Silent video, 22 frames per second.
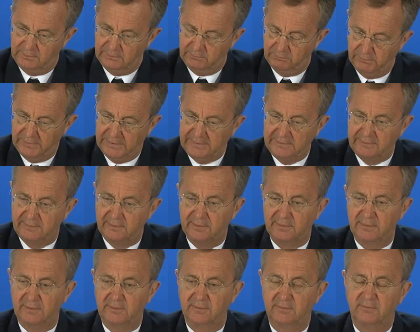
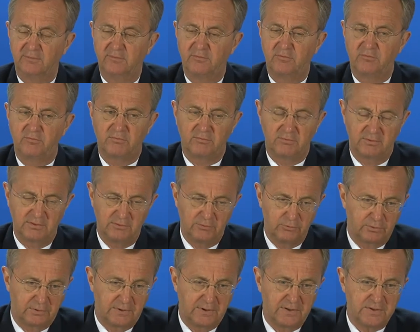maintenance,
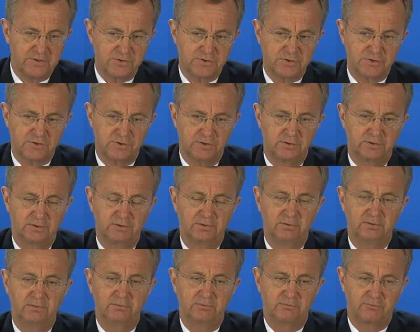
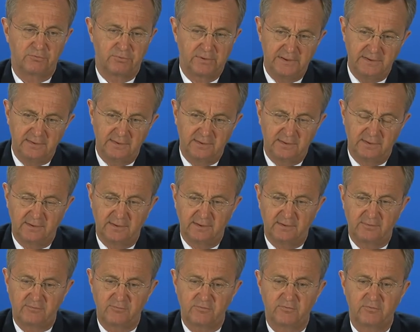education, training and
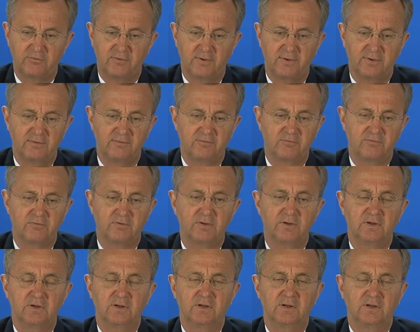exercise,
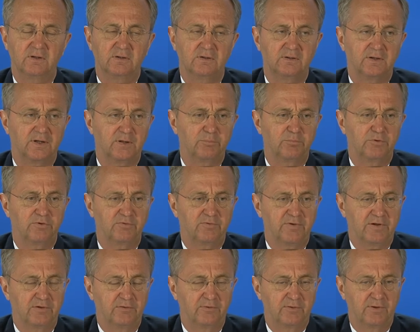and a number of
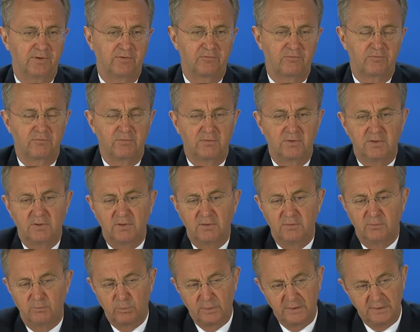areas
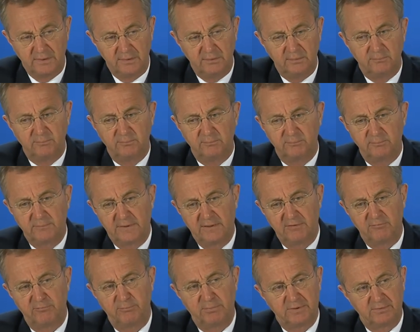will
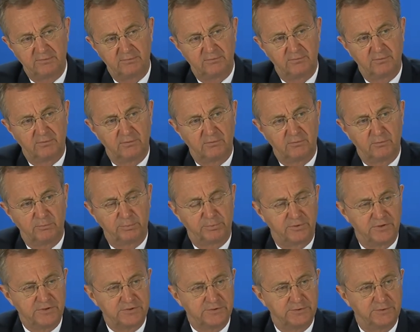give better
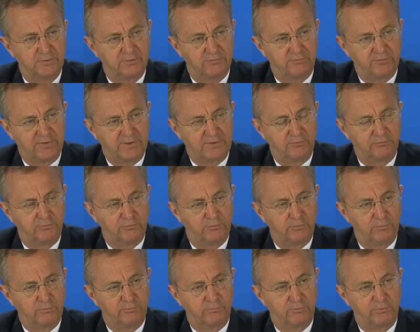operational effect
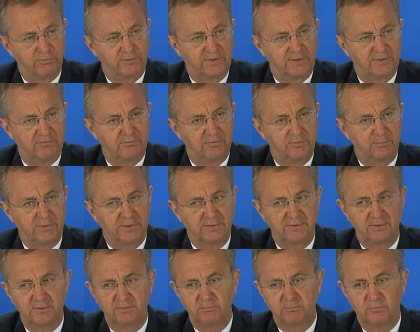for the given
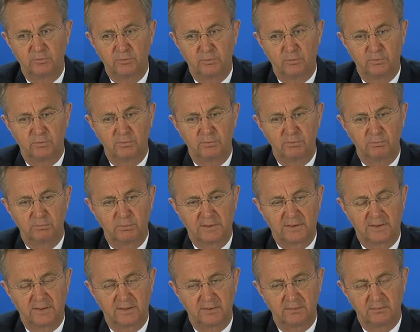money, or we
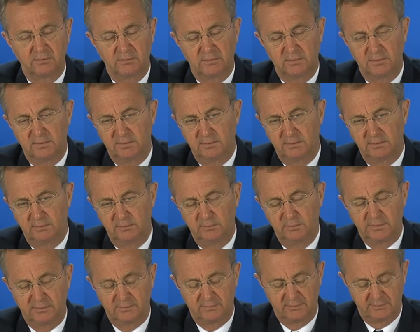can do
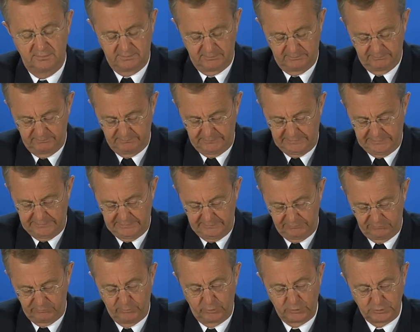it
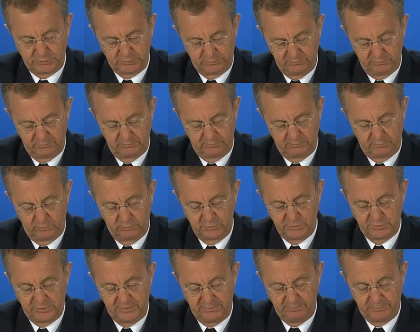smarter or
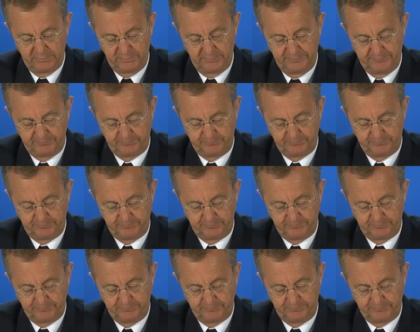cheaper.